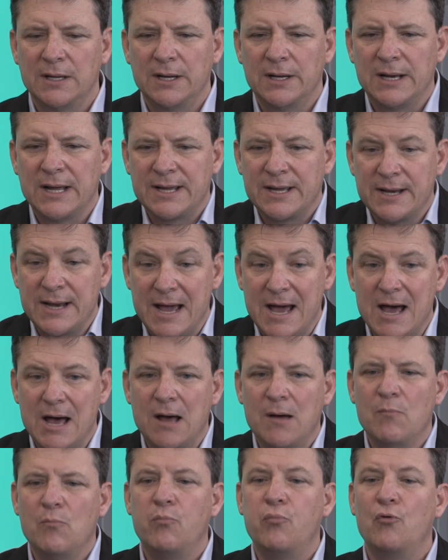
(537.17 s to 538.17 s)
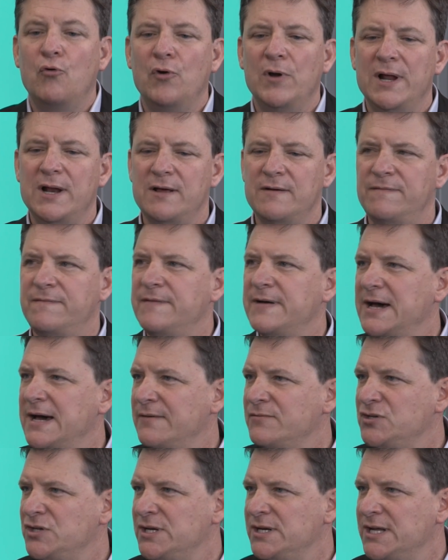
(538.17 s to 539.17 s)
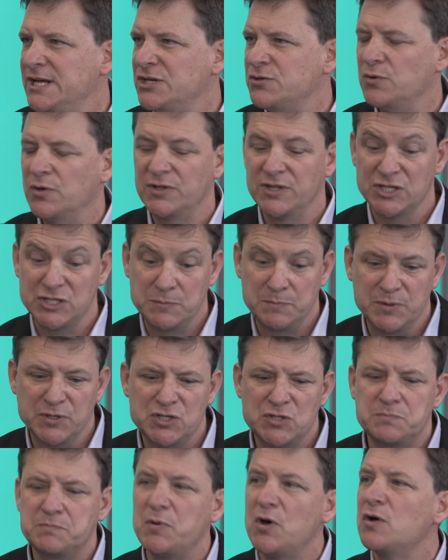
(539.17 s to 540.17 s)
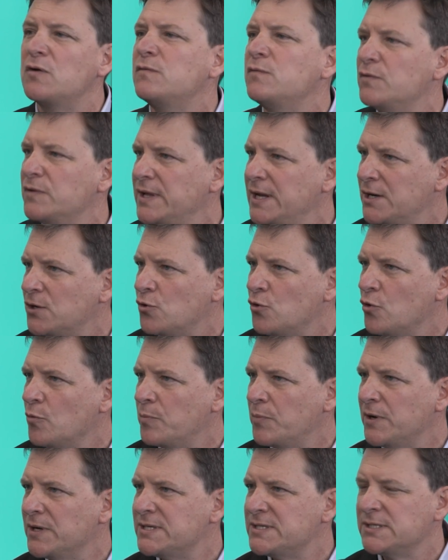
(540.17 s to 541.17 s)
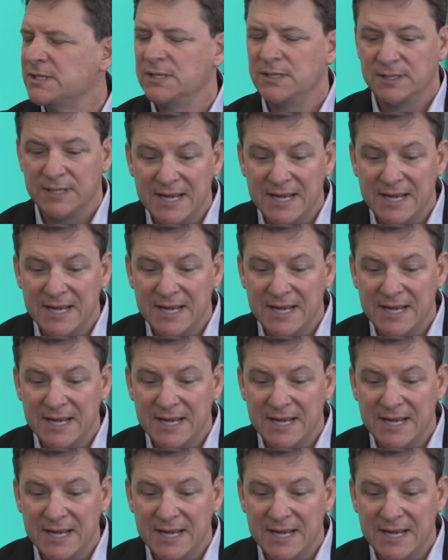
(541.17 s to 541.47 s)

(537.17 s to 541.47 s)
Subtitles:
like an umbrella 5G network that's bespoke for that corporate